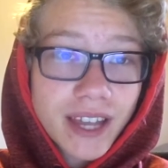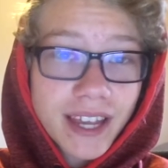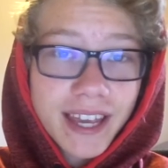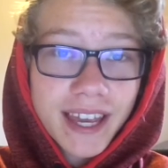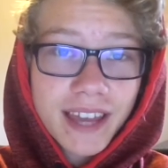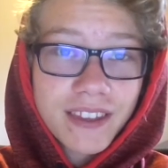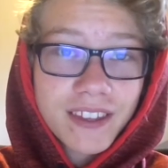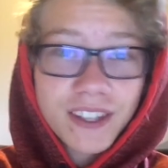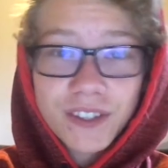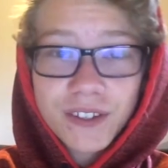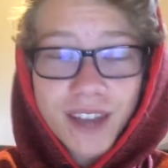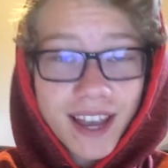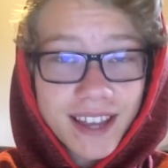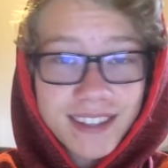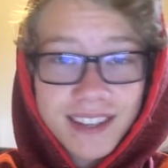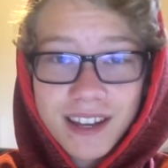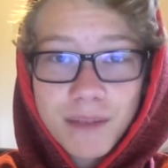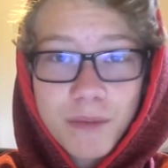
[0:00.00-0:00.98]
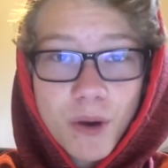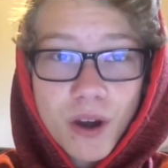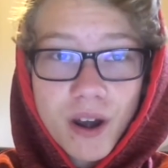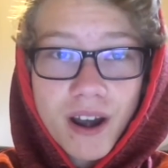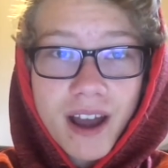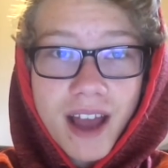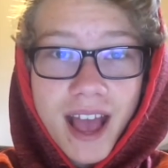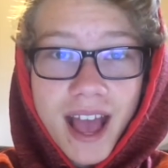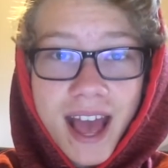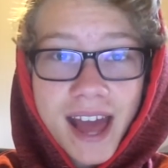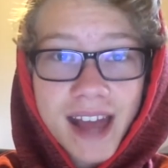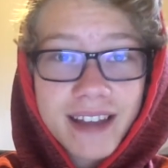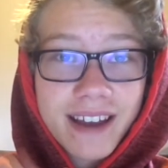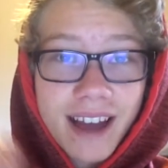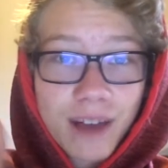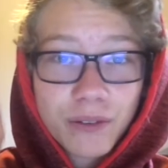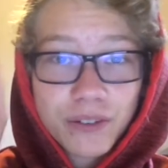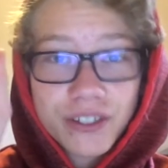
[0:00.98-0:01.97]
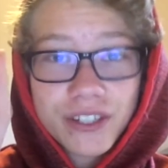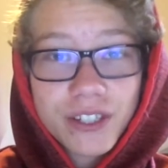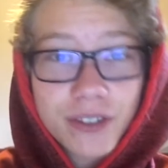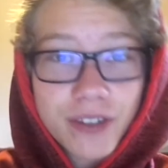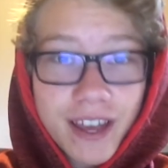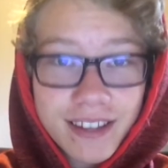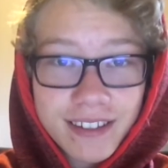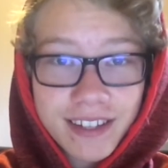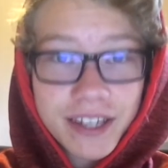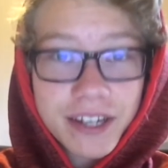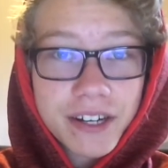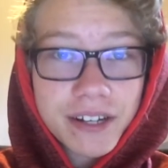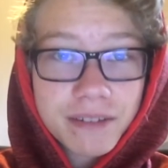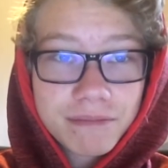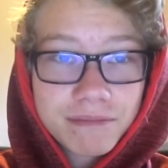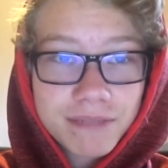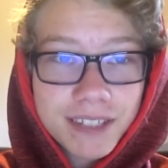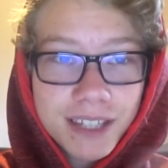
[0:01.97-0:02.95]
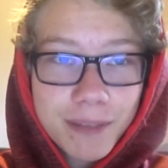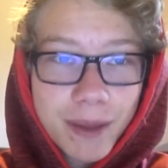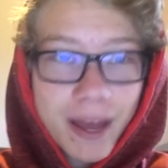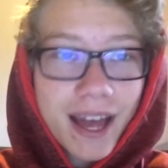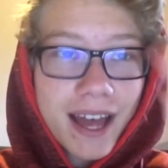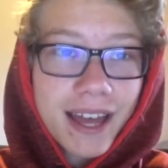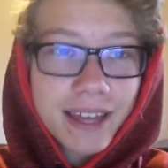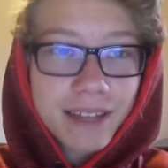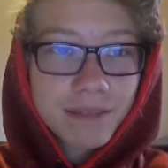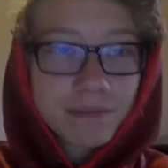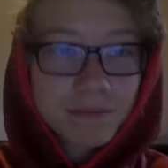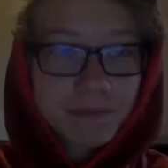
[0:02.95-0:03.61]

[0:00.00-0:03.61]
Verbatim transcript: I can't thank you guys anymore, and I will see you guys later. Goodbye.